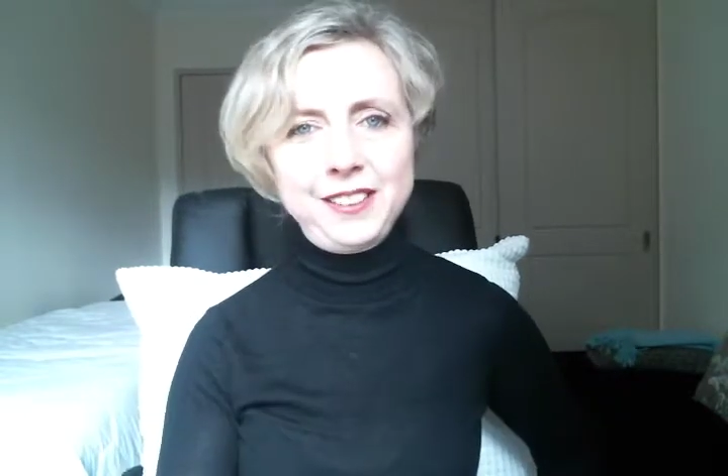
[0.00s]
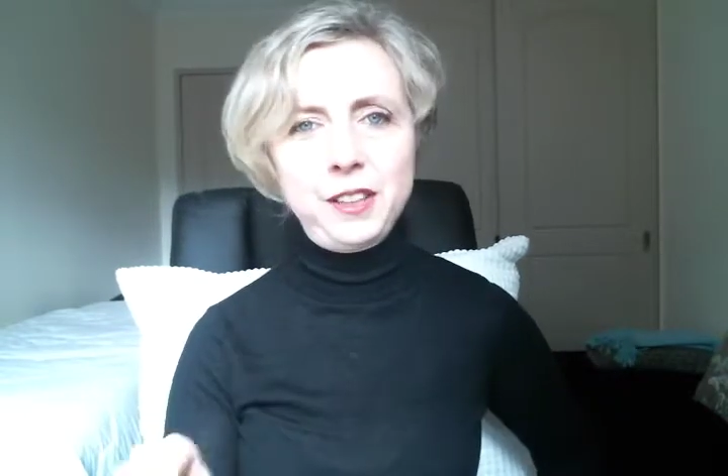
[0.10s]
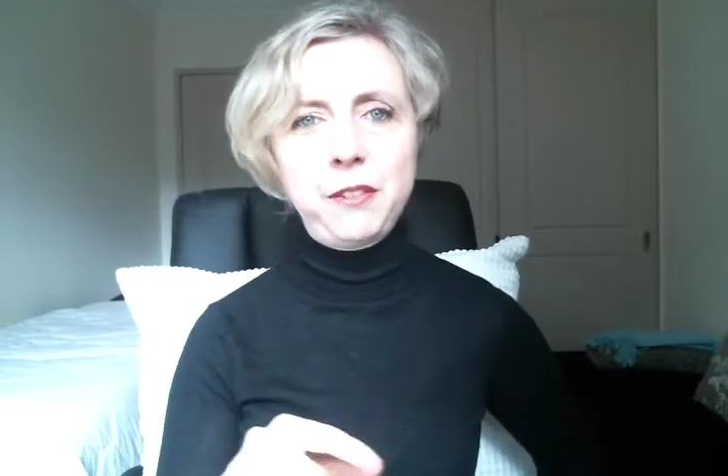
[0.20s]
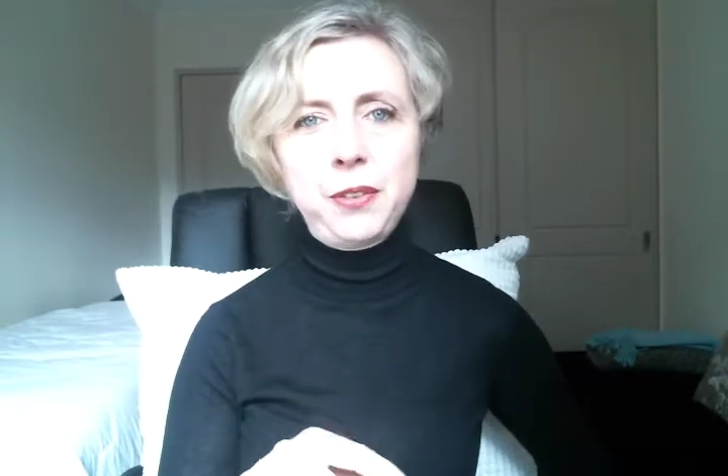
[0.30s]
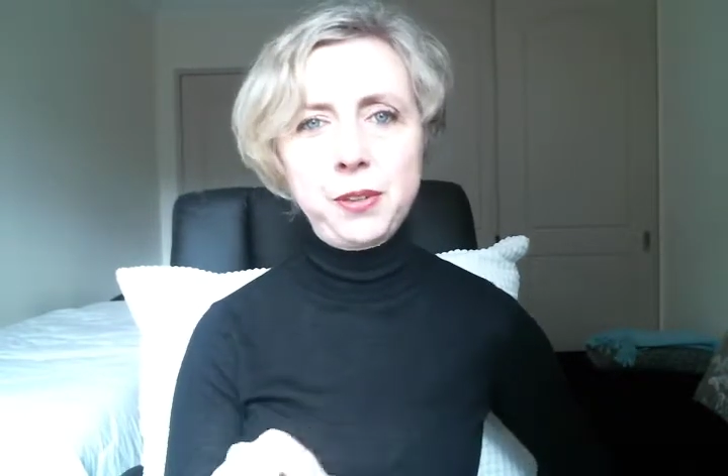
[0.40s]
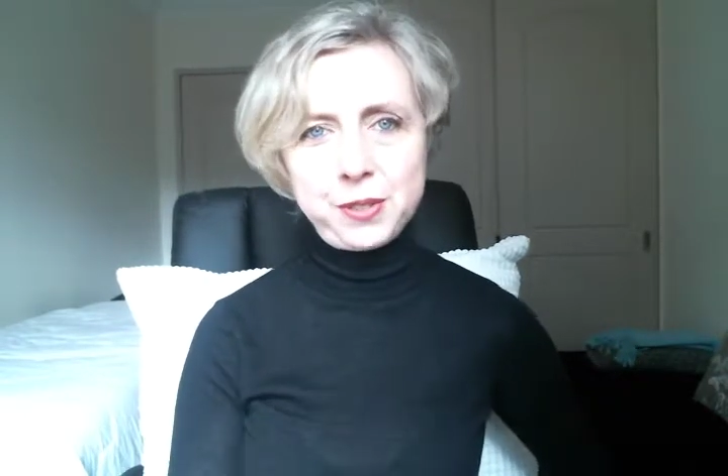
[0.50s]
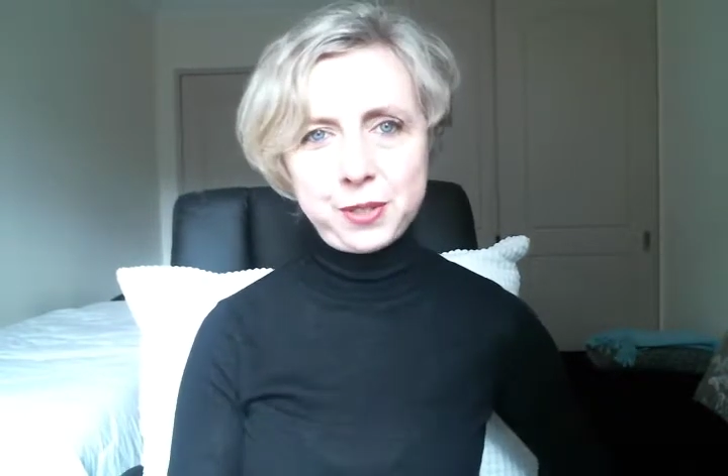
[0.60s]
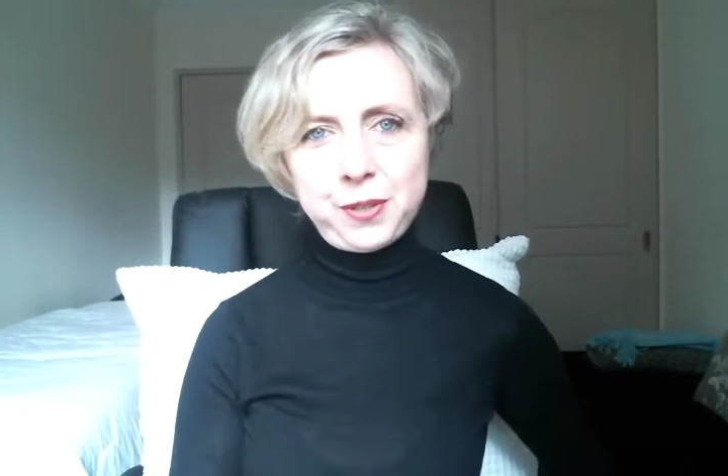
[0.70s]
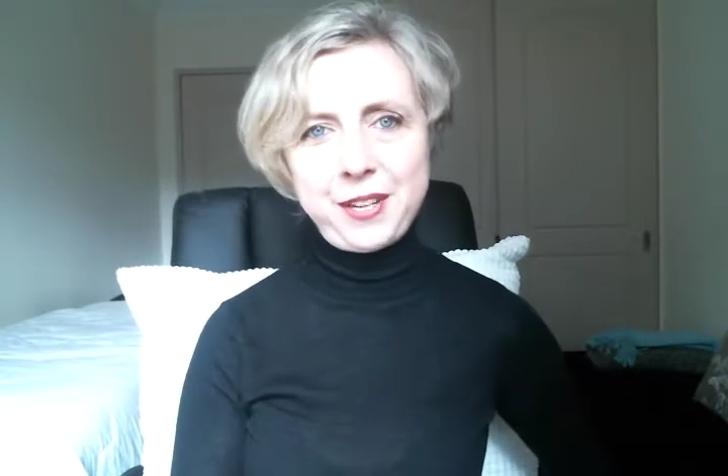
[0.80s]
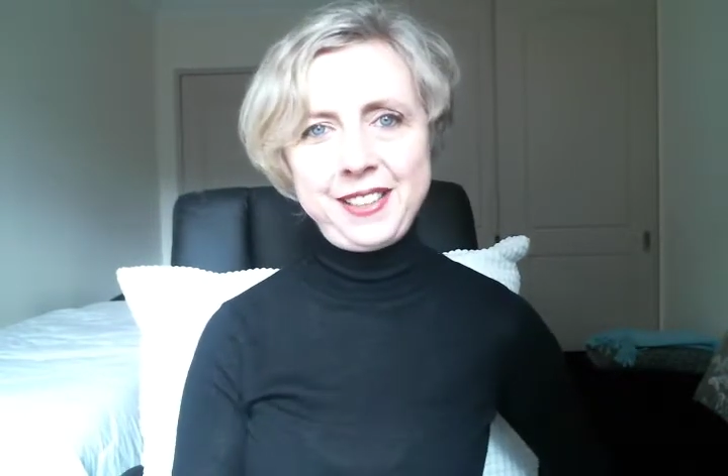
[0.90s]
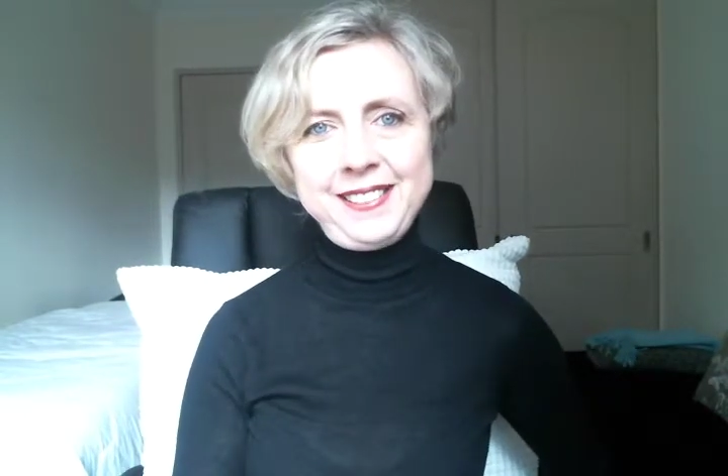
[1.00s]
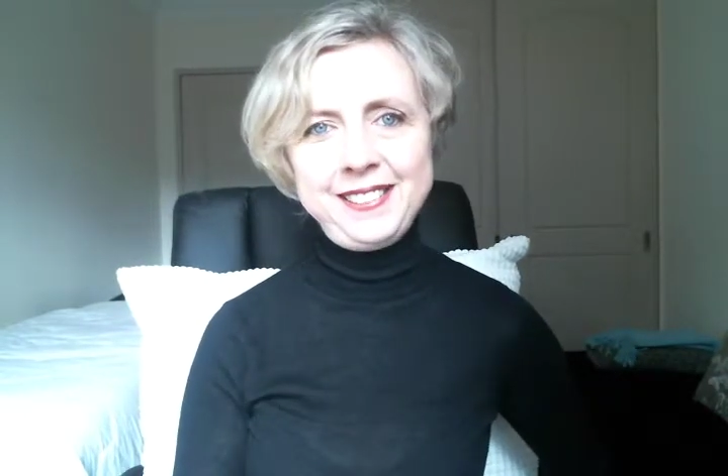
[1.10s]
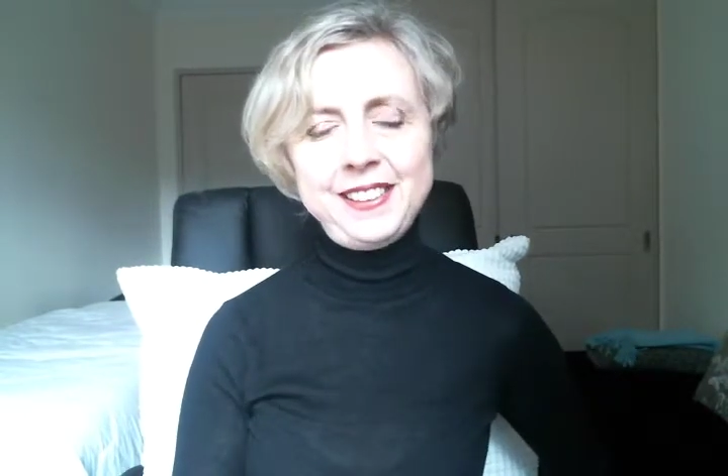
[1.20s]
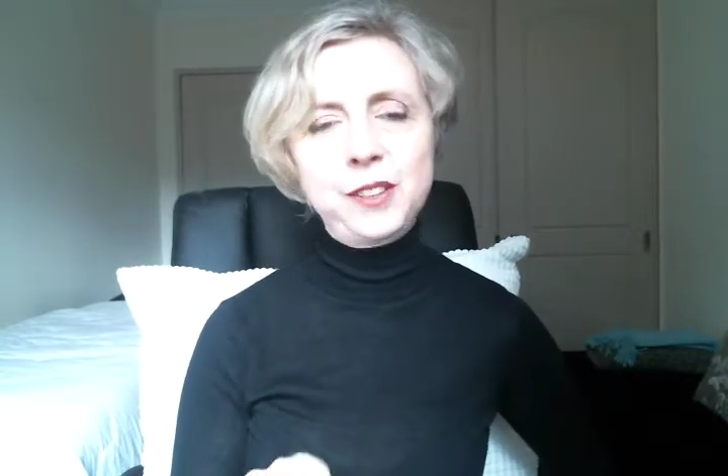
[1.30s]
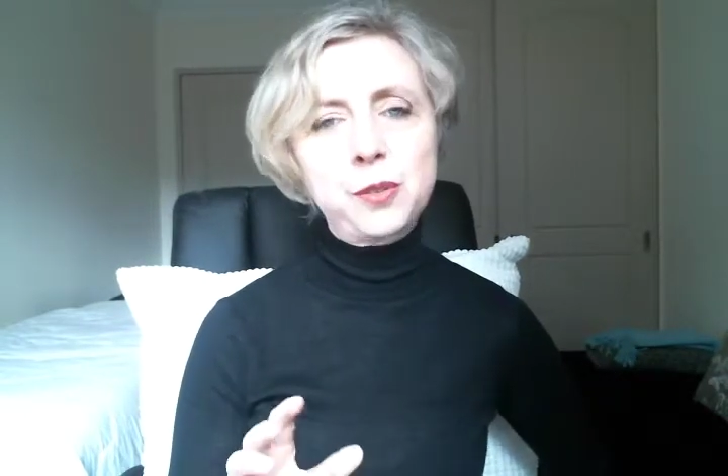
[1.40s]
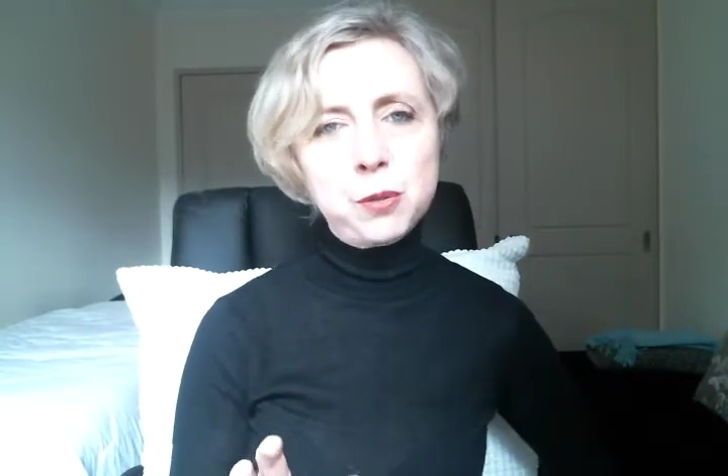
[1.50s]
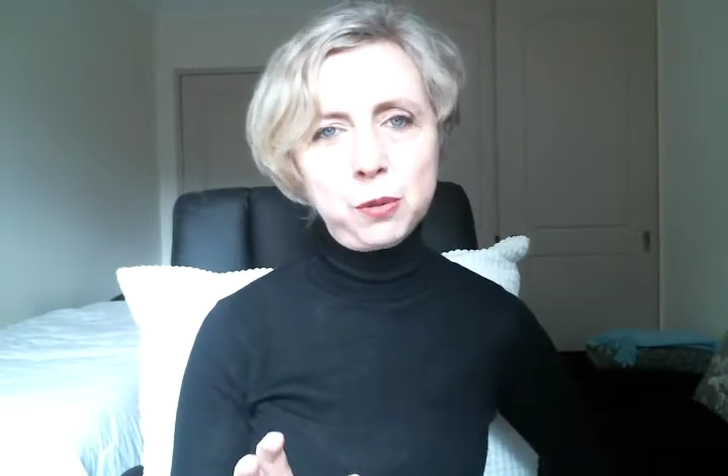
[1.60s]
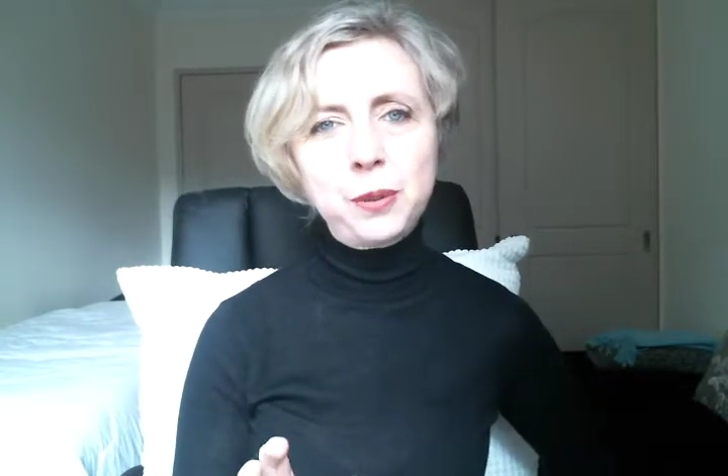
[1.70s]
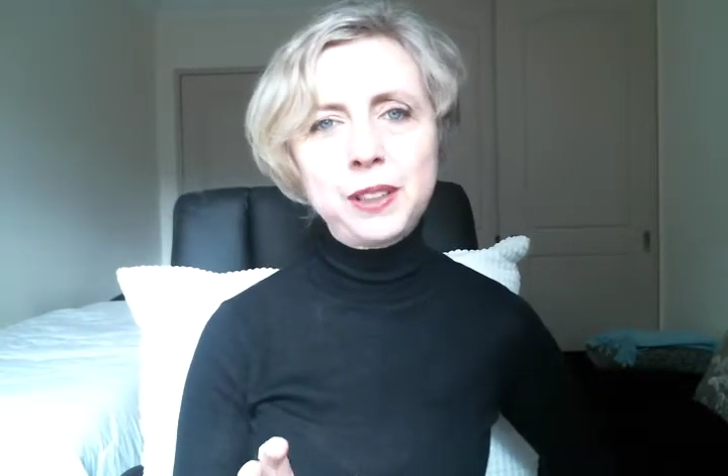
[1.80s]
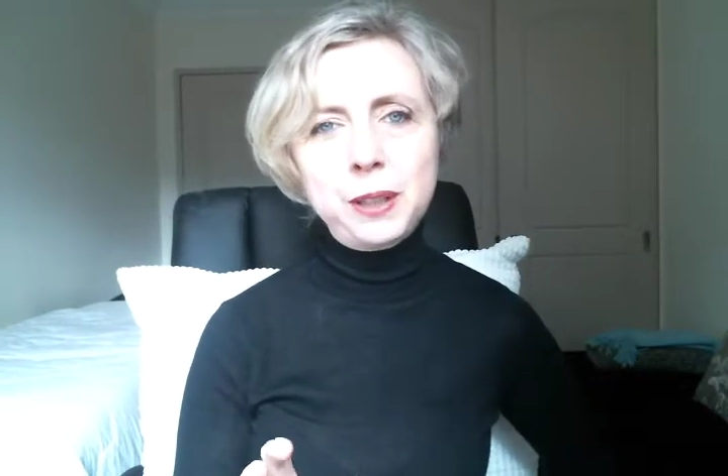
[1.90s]
of those three and I'll do it
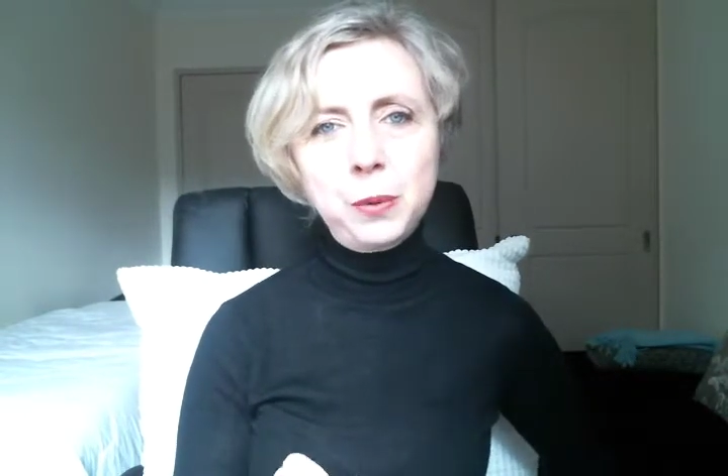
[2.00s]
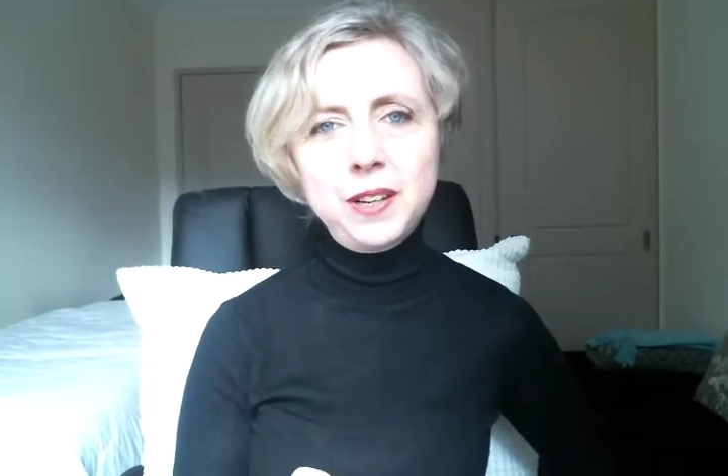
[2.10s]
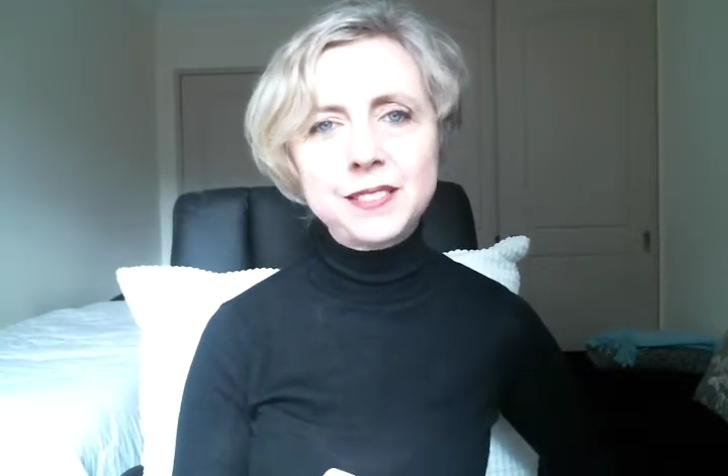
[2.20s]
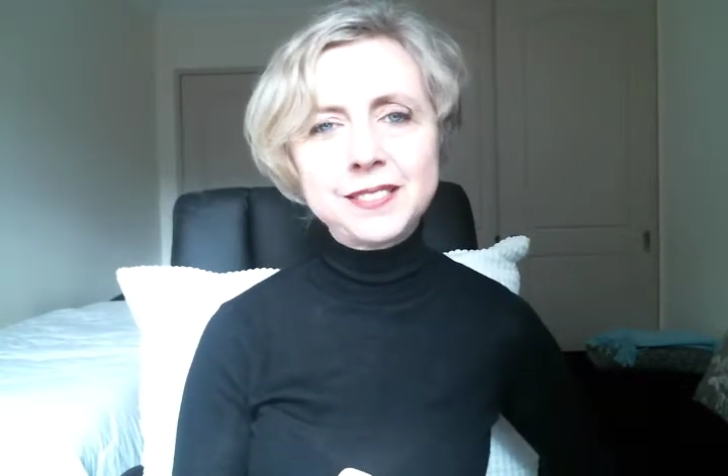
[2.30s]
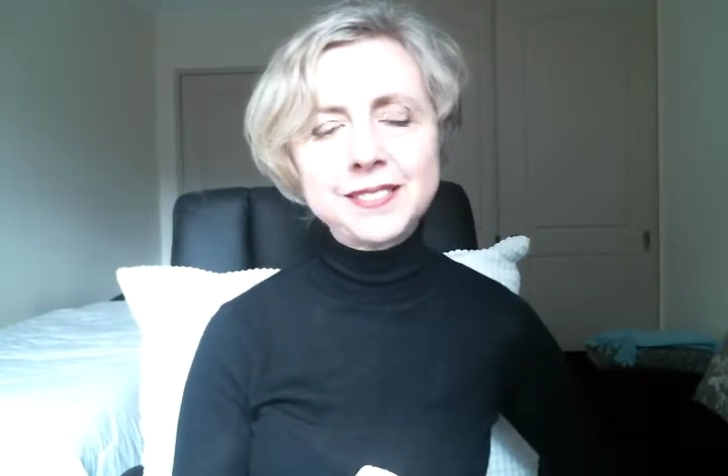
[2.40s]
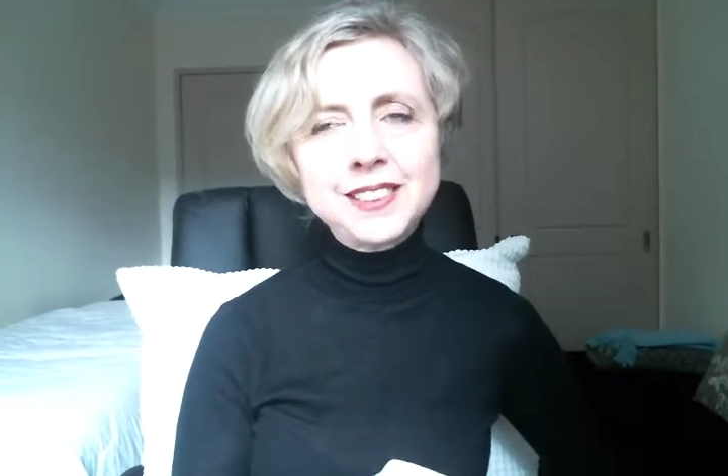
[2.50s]
really well.